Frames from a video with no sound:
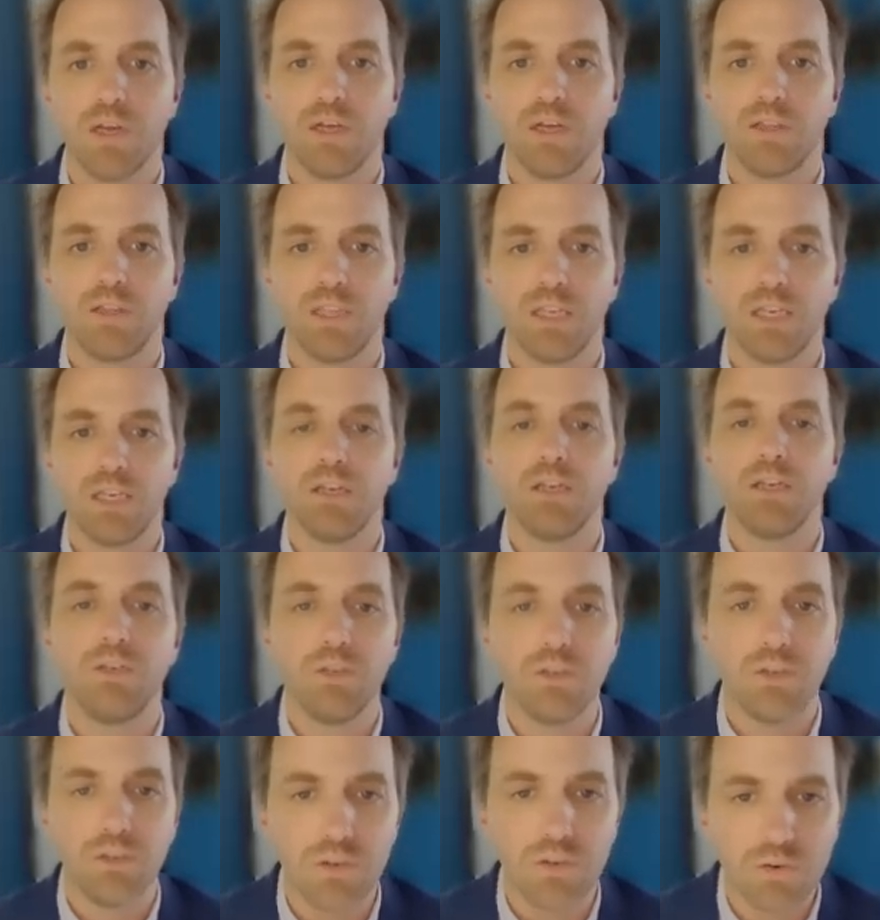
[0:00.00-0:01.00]
the
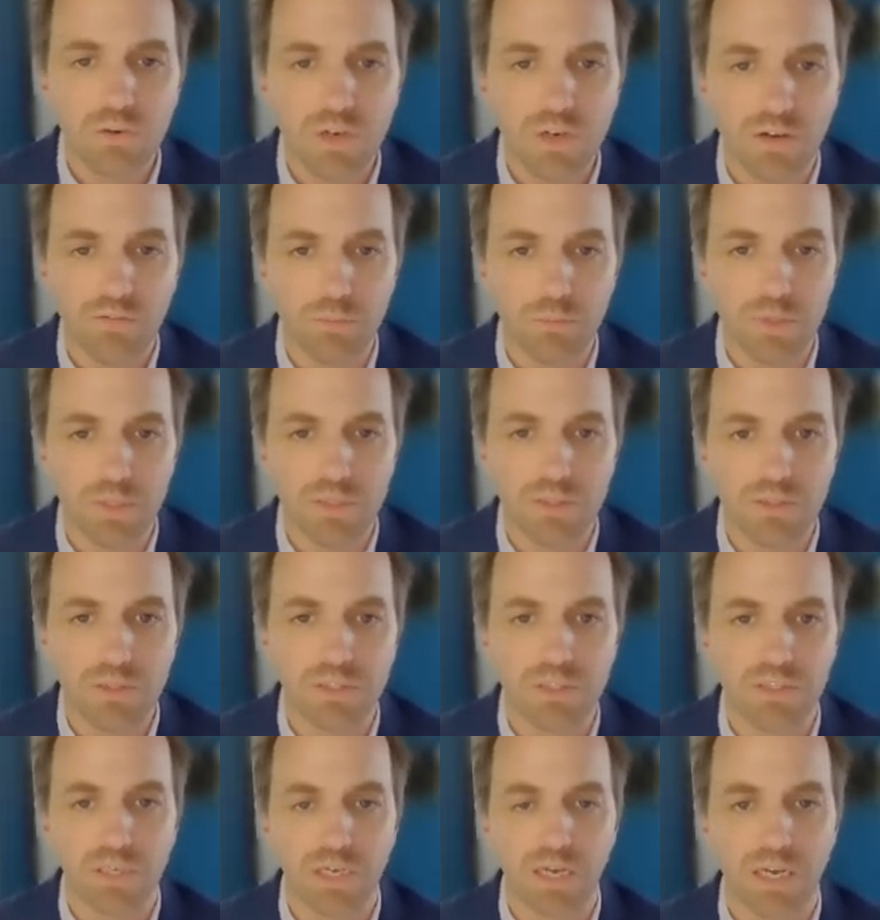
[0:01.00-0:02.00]
new
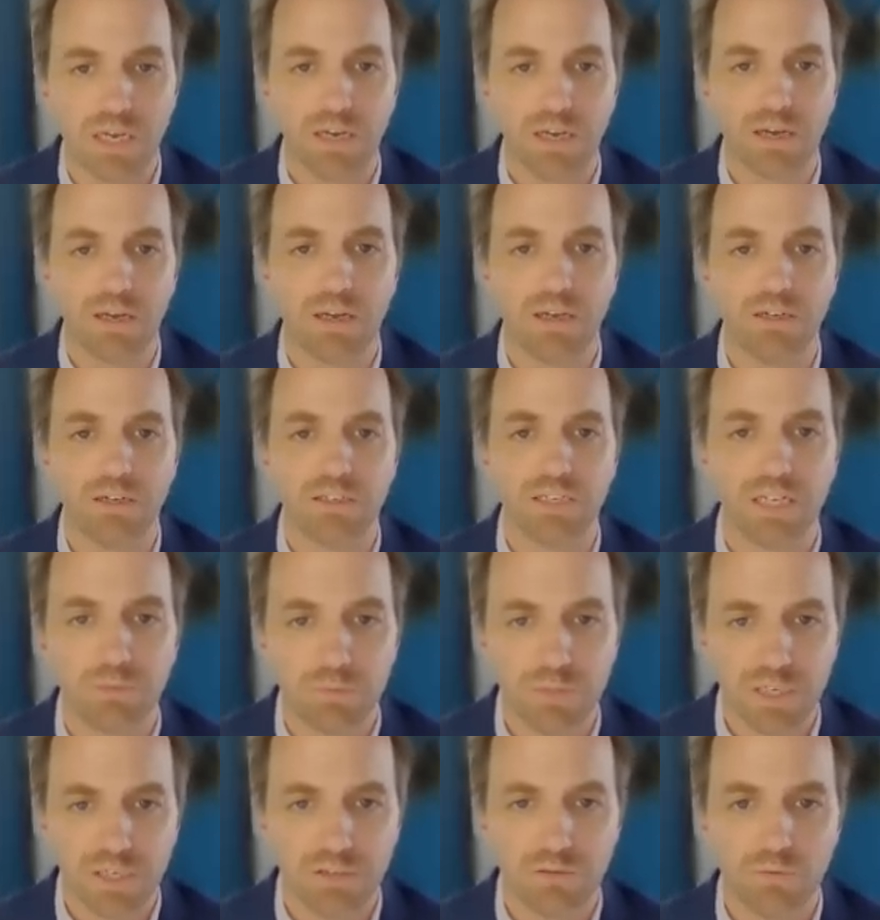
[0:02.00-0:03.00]
government's data
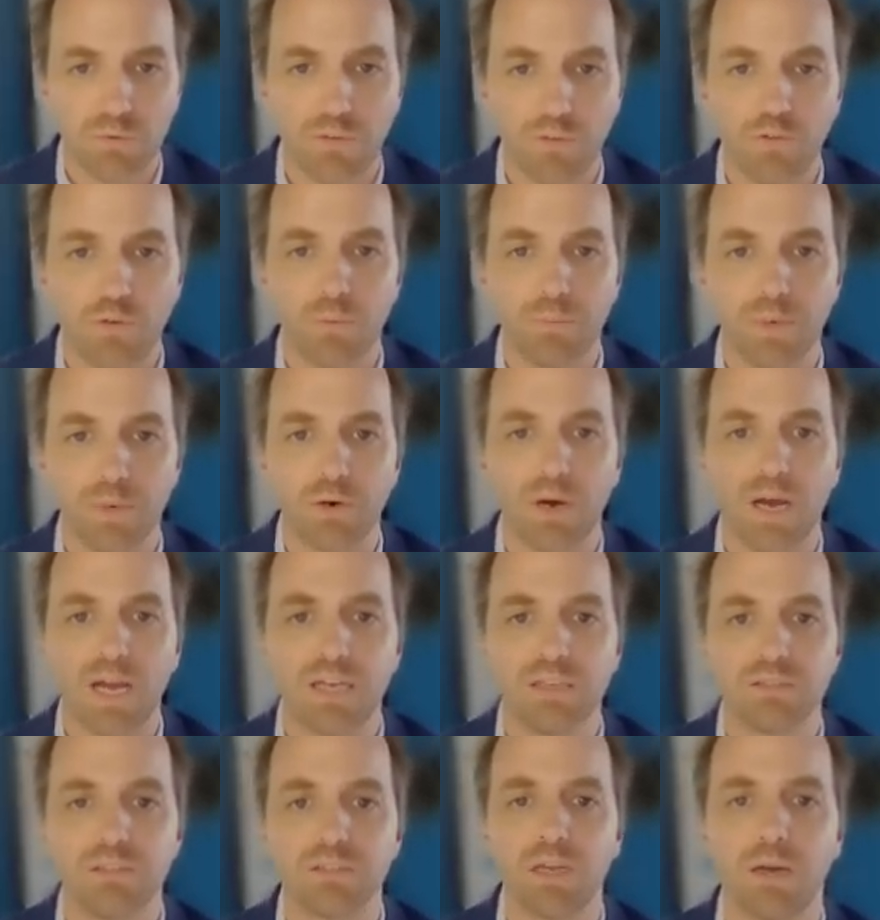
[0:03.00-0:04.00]
protection reform bill
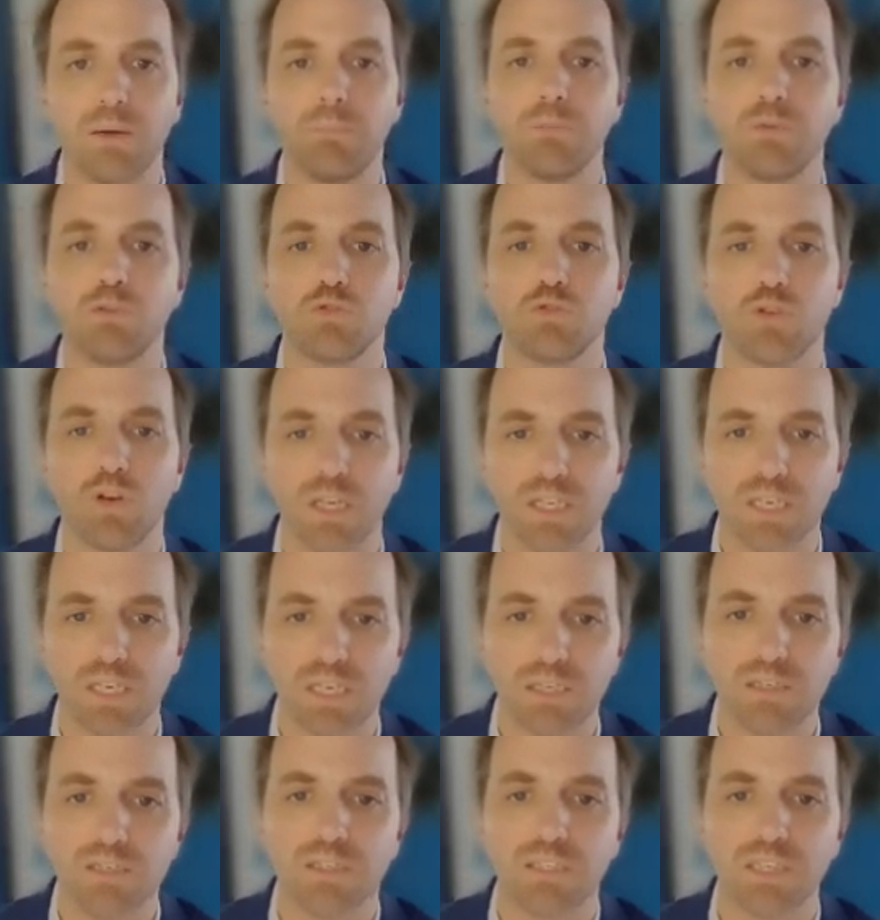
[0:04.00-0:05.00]
has some
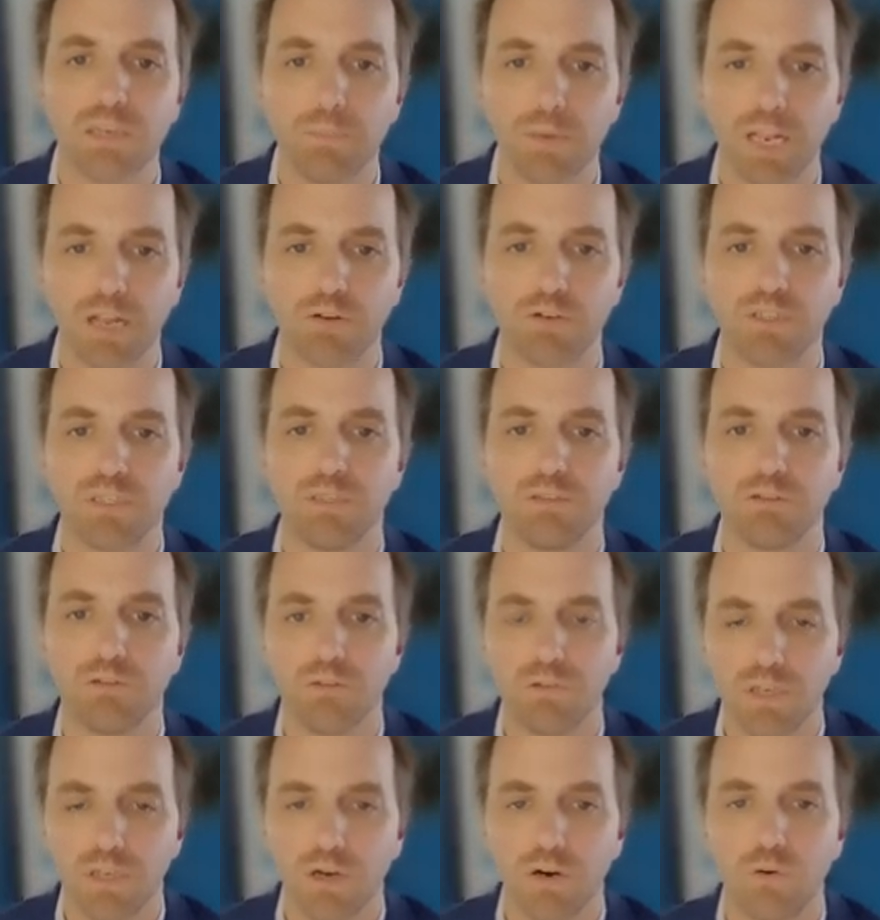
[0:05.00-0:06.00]
striking similarities to
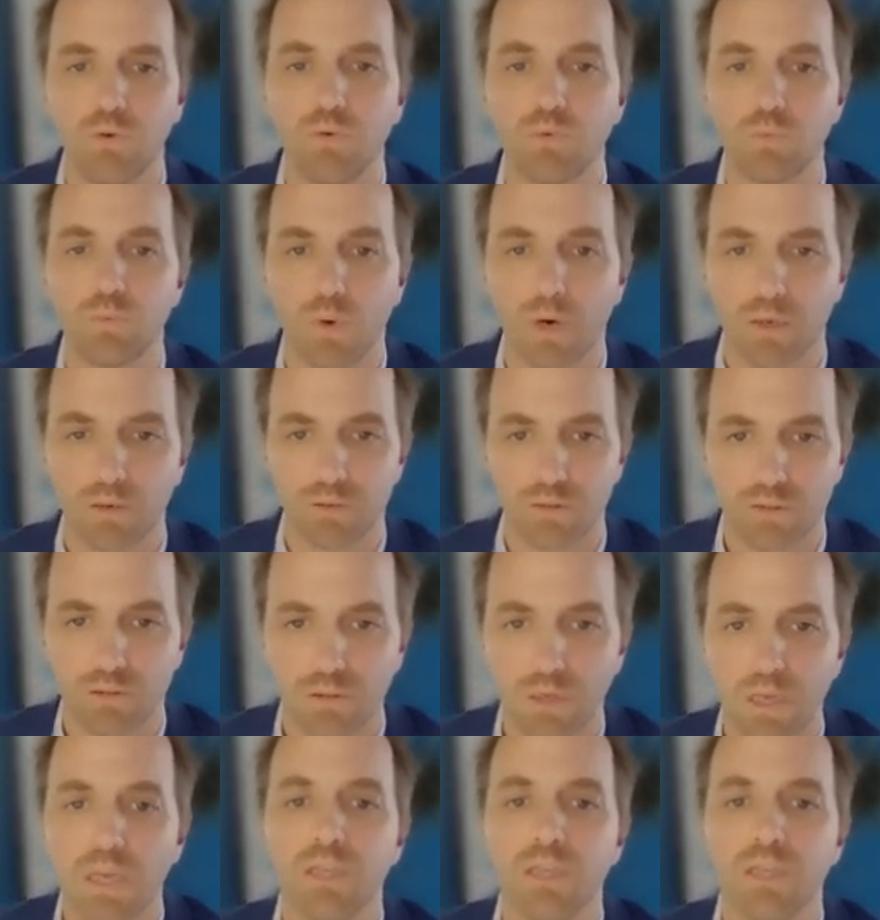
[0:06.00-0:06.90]
the old ones.